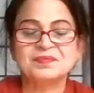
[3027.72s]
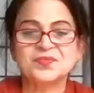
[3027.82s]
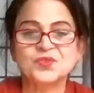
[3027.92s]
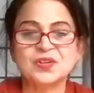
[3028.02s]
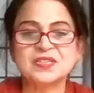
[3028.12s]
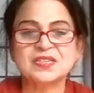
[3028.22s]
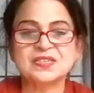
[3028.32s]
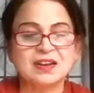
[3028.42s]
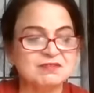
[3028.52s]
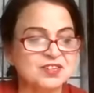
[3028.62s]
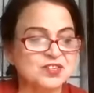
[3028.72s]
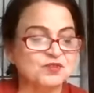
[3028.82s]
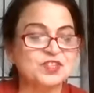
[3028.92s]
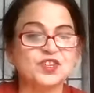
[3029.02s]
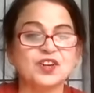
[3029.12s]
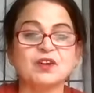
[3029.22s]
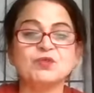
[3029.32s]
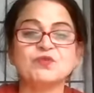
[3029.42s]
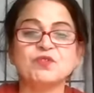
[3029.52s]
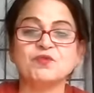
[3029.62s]
Choice is ours, which
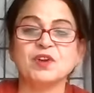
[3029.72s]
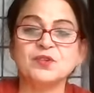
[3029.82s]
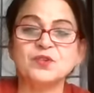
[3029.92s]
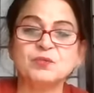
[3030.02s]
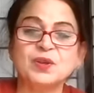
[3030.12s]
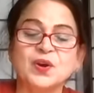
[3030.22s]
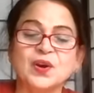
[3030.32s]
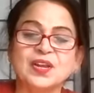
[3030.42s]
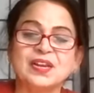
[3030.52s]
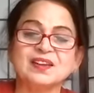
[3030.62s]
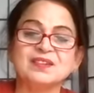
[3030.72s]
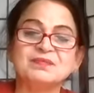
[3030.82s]
route we want to be on.